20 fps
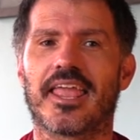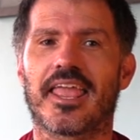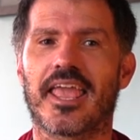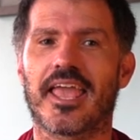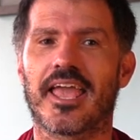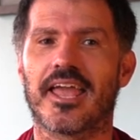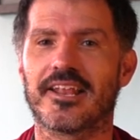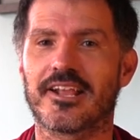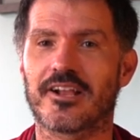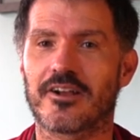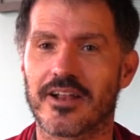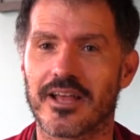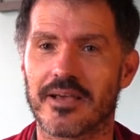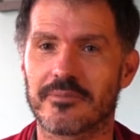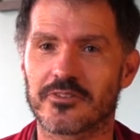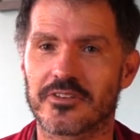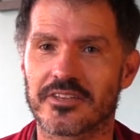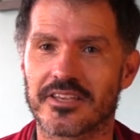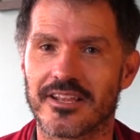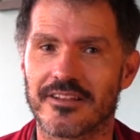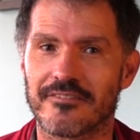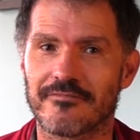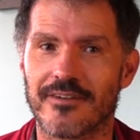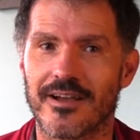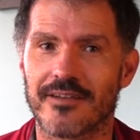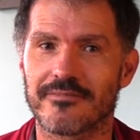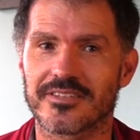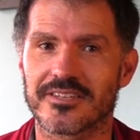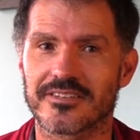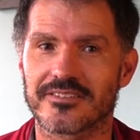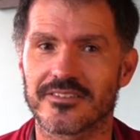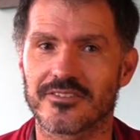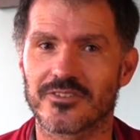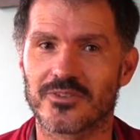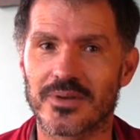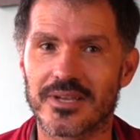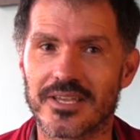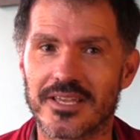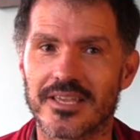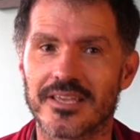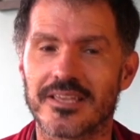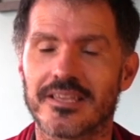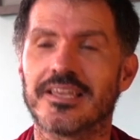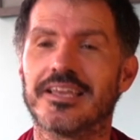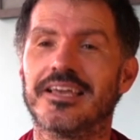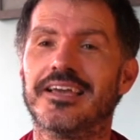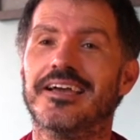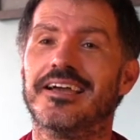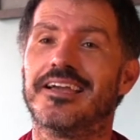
and it collapsed again in 563,